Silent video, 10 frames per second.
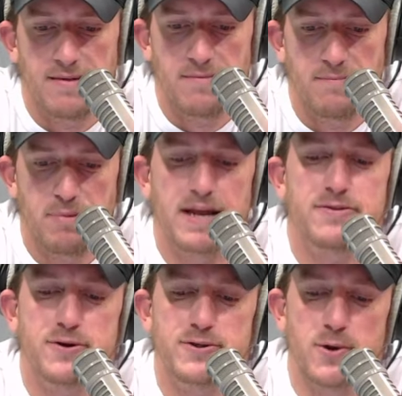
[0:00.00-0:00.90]

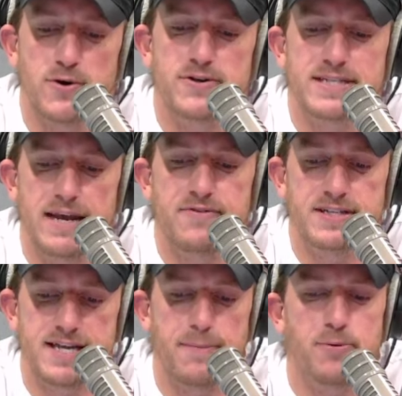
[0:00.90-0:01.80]
Panthers owner David
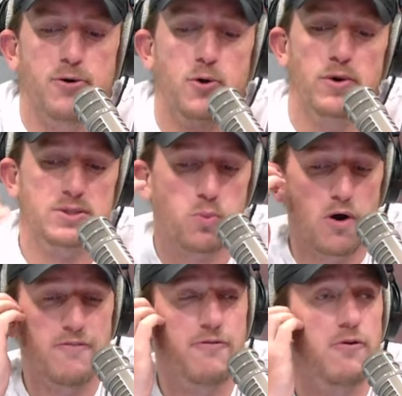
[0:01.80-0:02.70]
Tepper, who is
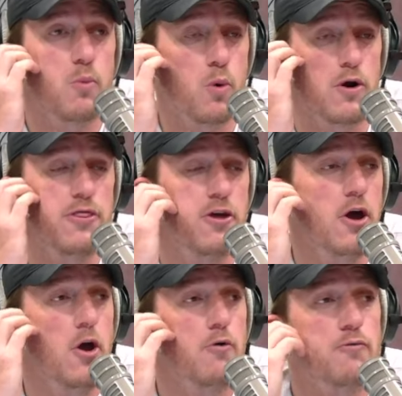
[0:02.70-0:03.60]
worth
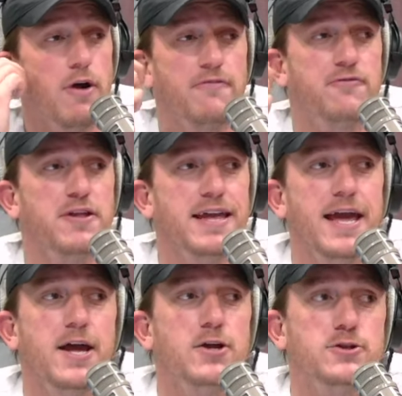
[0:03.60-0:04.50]
roughly
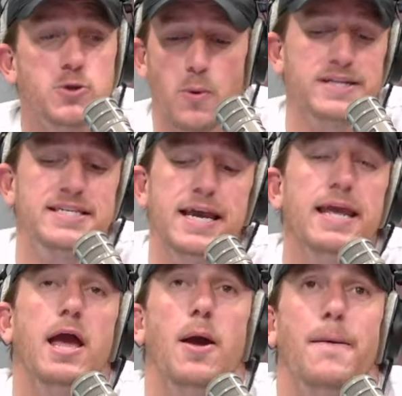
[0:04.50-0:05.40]
$20
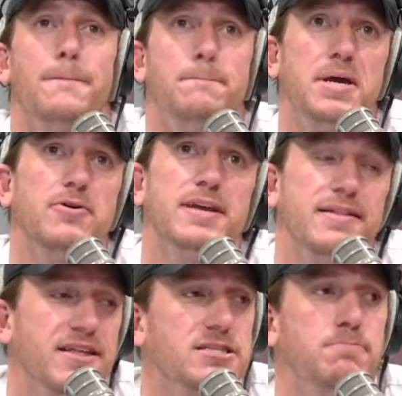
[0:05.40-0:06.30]
billion,
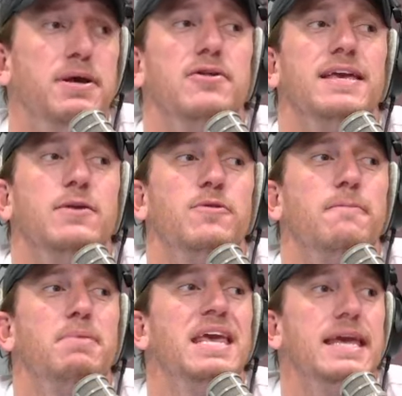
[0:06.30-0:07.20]
that's billion with a
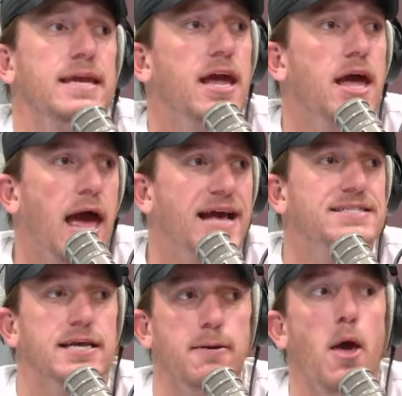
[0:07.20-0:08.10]
B, as
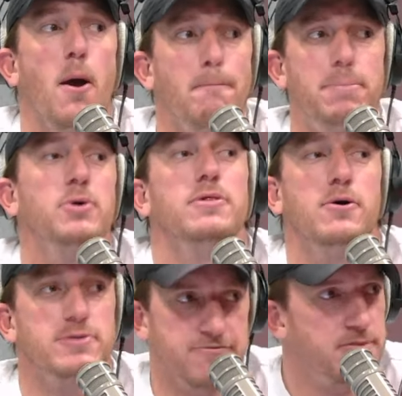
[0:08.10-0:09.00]
in
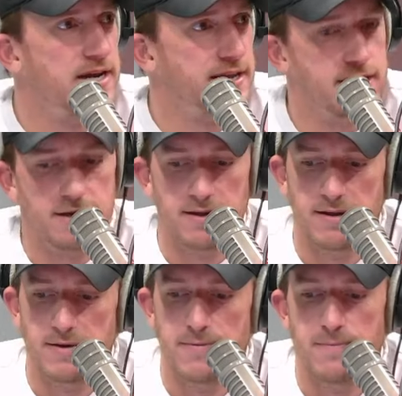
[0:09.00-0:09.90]
boatloads of money,
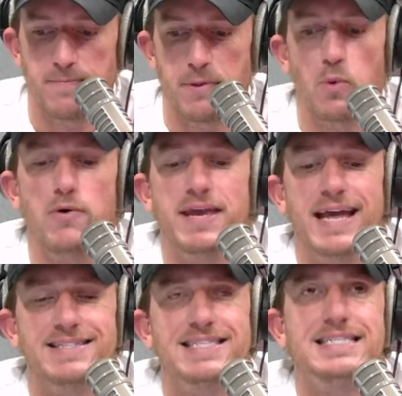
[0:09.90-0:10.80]
will
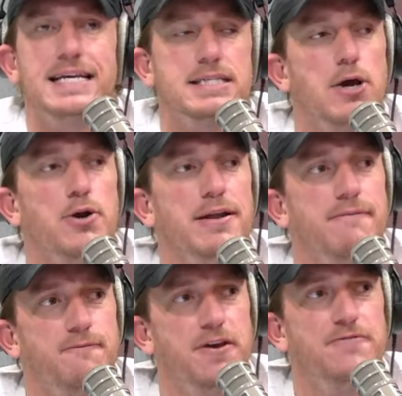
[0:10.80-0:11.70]
get
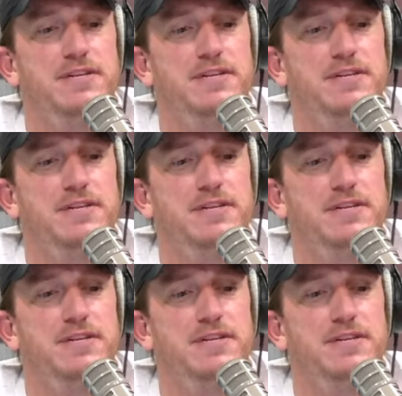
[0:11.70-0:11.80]
$650